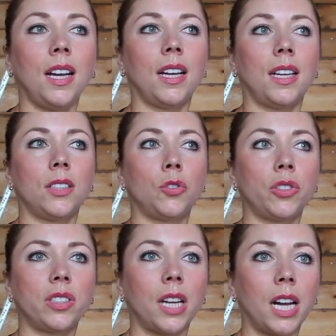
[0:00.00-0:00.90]
To
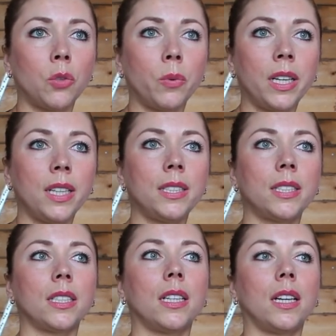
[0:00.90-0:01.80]
start
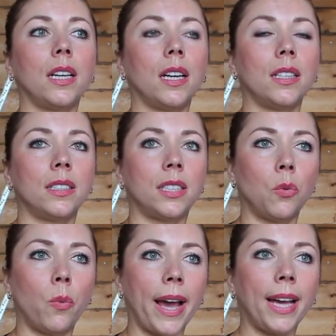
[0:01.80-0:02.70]
with, the
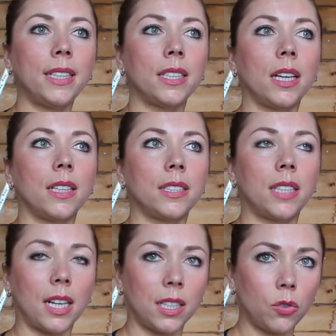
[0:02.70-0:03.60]
weight
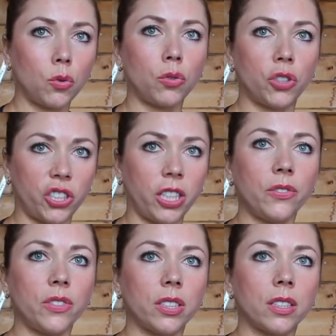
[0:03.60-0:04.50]
started to
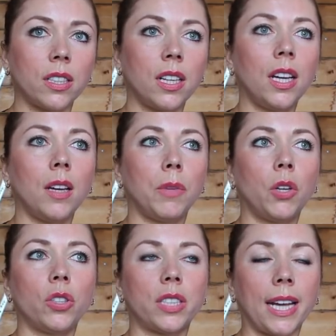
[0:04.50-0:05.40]
shift
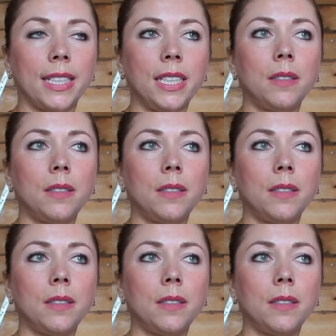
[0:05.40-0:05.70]
because I